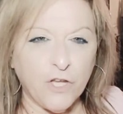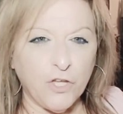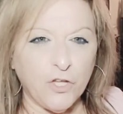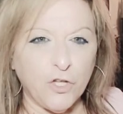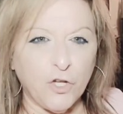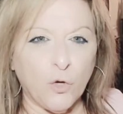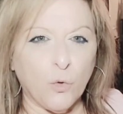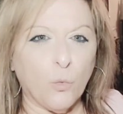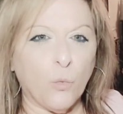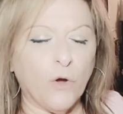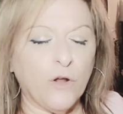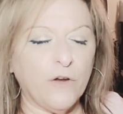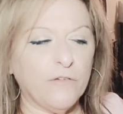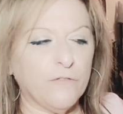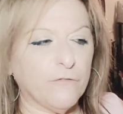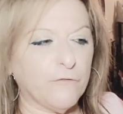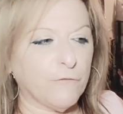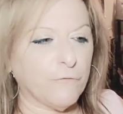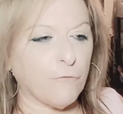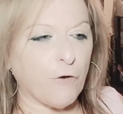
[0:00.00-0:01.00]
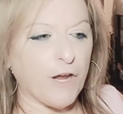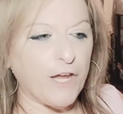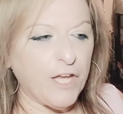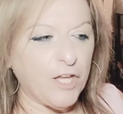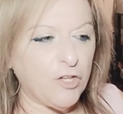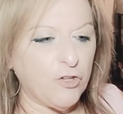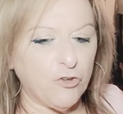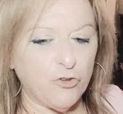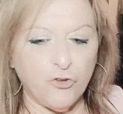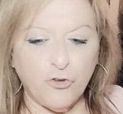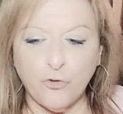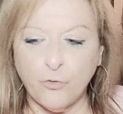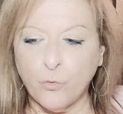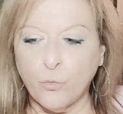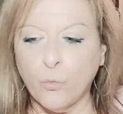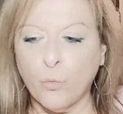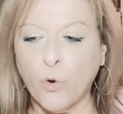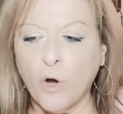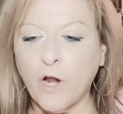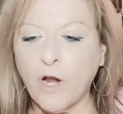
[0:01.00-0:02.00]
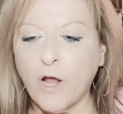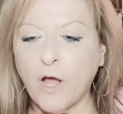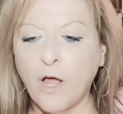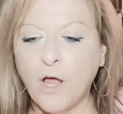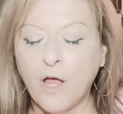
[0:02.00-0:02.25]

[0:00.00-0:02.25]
You know, what frightens you, what,